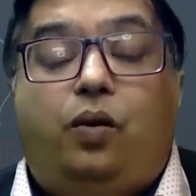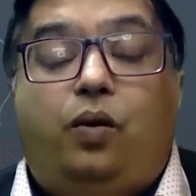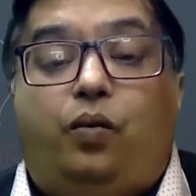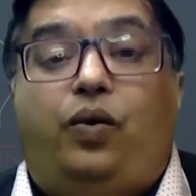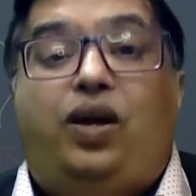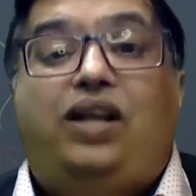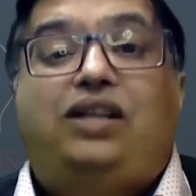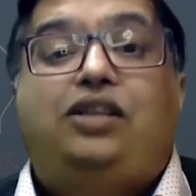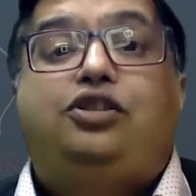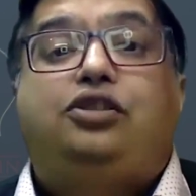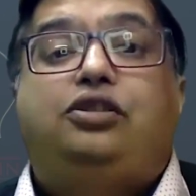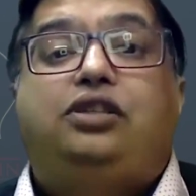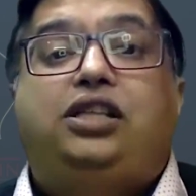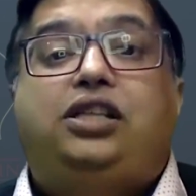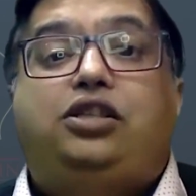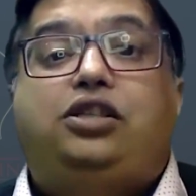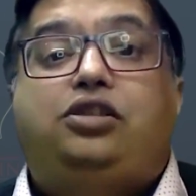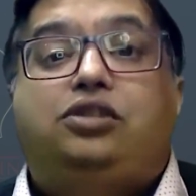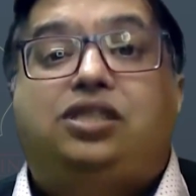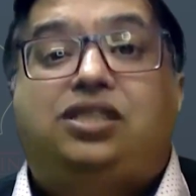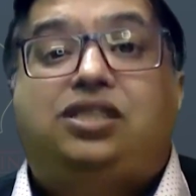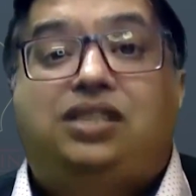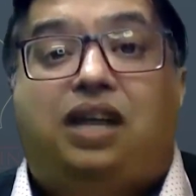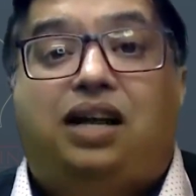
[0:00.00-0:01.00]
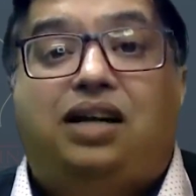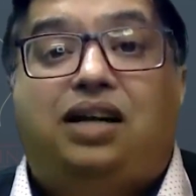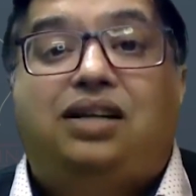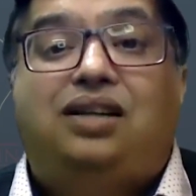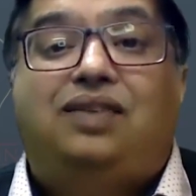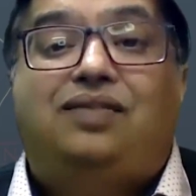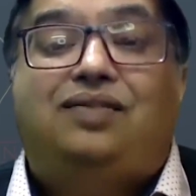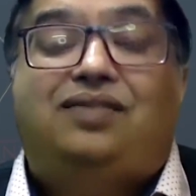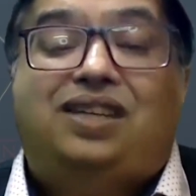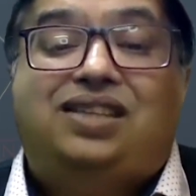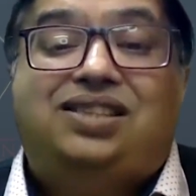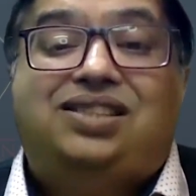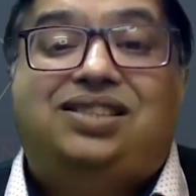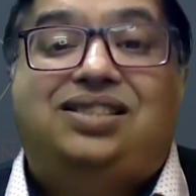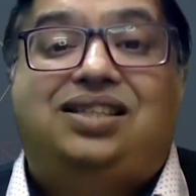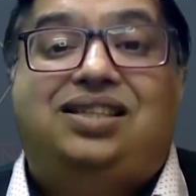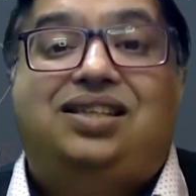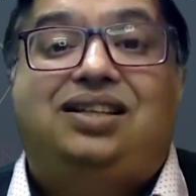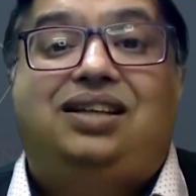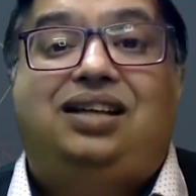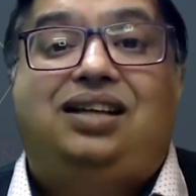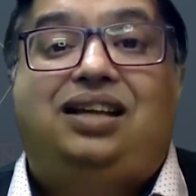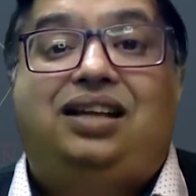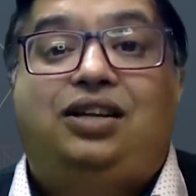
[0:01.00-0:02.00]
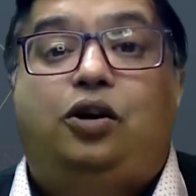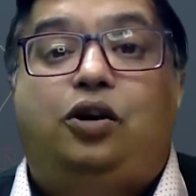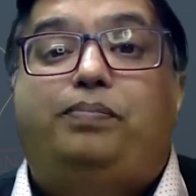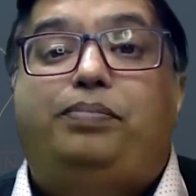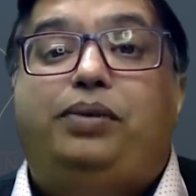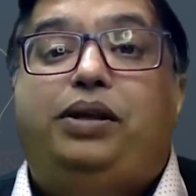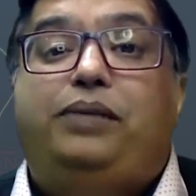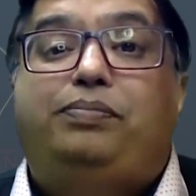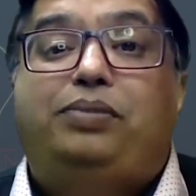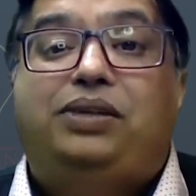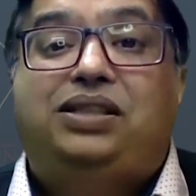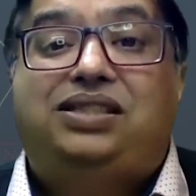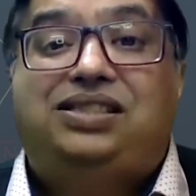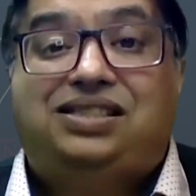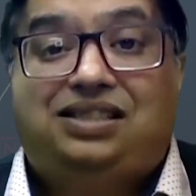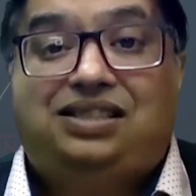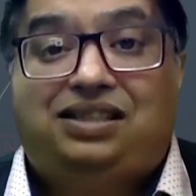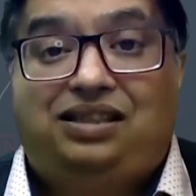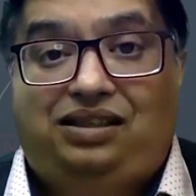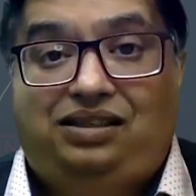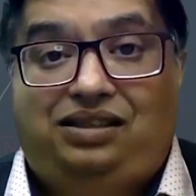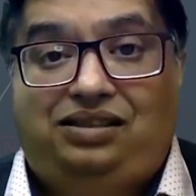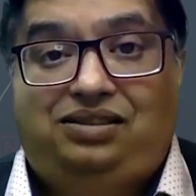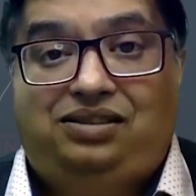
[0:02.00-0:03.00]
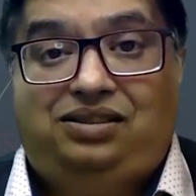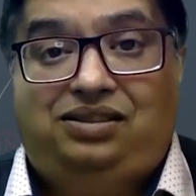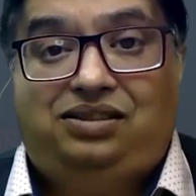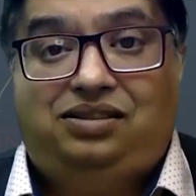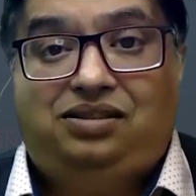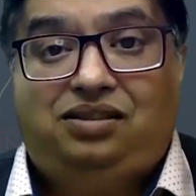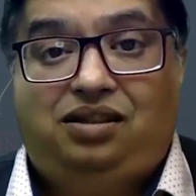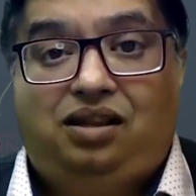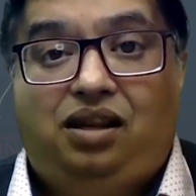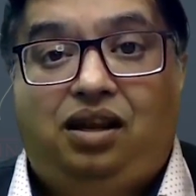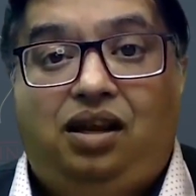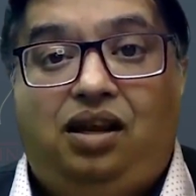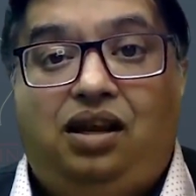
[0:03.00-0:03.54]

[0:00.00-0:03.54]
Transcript: Well, you need to start investing in your people skills.